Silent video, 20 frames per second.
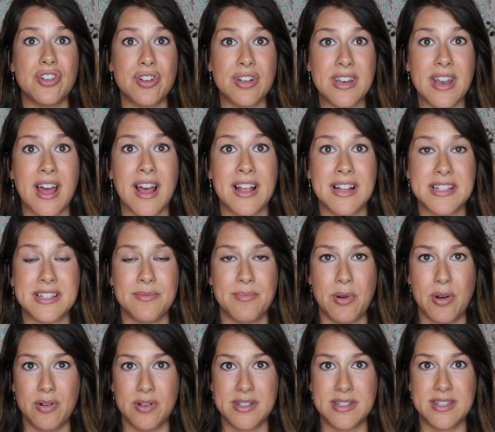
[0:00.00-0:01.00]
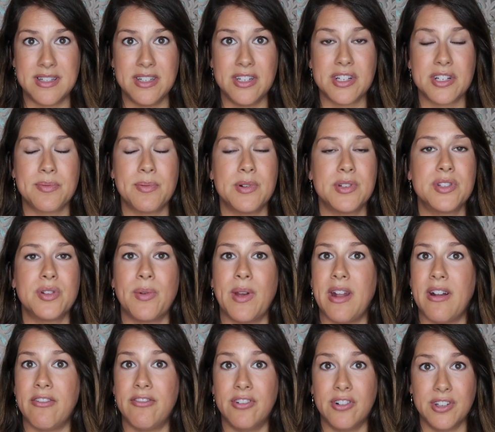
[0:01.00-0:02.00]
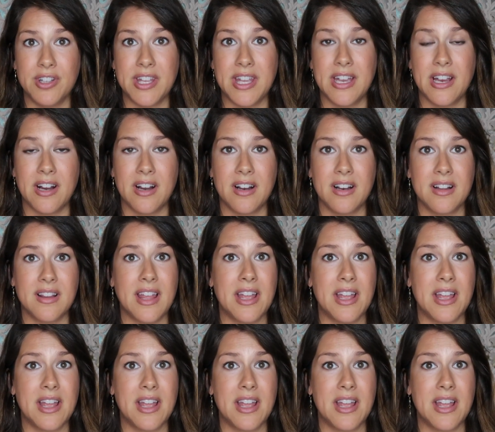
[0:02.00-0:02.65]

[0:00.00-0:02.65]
you're not supposed, you're supposed to wait a full year,